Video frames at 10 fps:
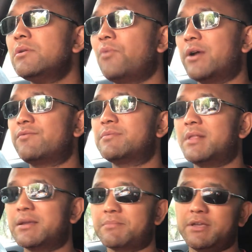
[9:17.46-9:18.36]
one with
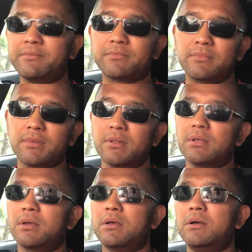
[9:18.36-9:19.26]
like me,
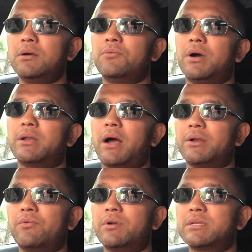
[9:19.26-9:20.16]
one, I
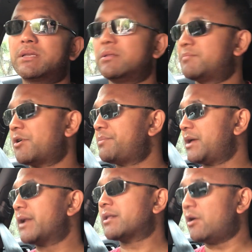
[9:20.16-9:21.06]
don't want to sell the property
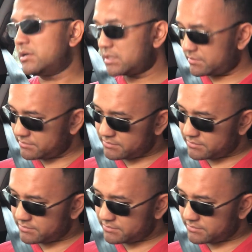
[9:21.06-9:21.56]
at a loss,